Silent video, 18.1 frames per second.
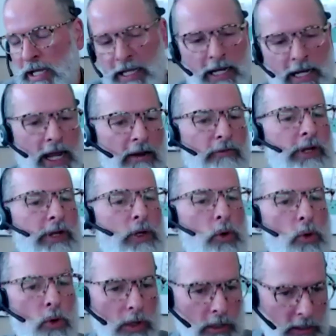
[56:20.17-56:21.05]
in every
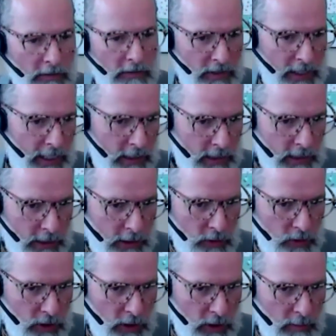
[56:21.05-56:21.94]
corner of the
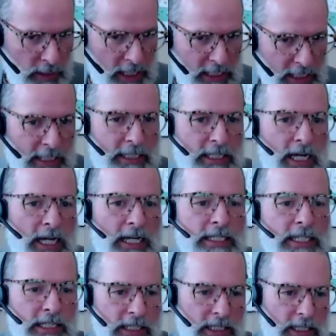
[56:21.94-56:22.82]
institution, because it
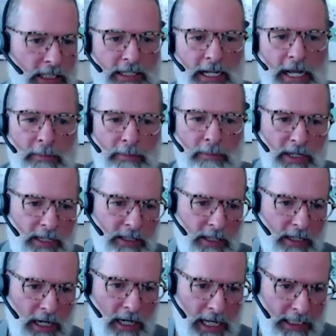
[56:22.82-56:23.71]
doesn't just happen
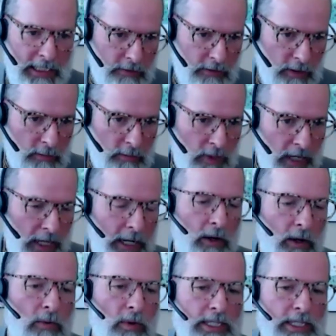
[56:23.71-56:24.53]
in the classroom, right?